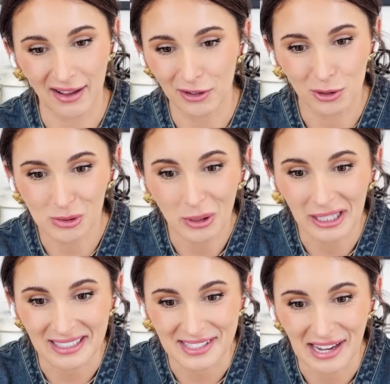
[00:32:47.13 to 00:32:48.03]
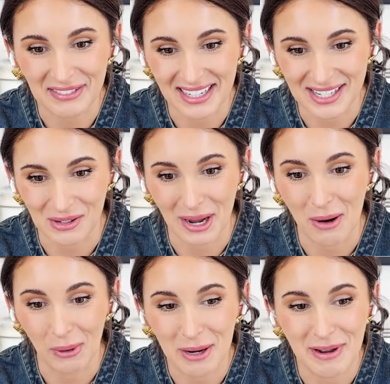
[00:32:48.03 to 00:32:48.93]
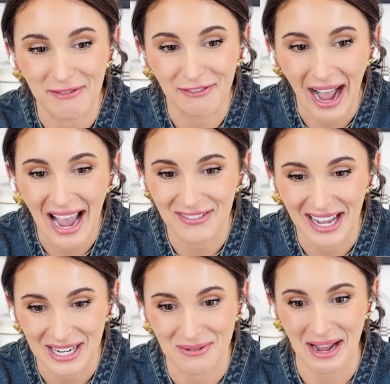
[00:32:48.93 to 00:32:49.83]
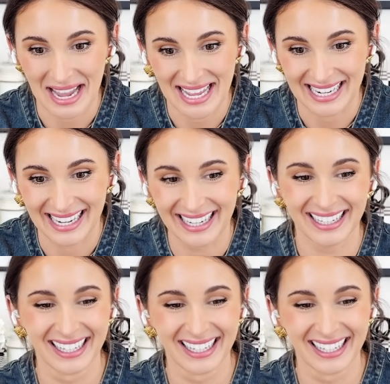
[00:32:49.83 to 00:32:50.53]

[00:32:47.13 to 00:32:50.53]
Who's working 7 days a week? It would have been 5 anyway, idiot.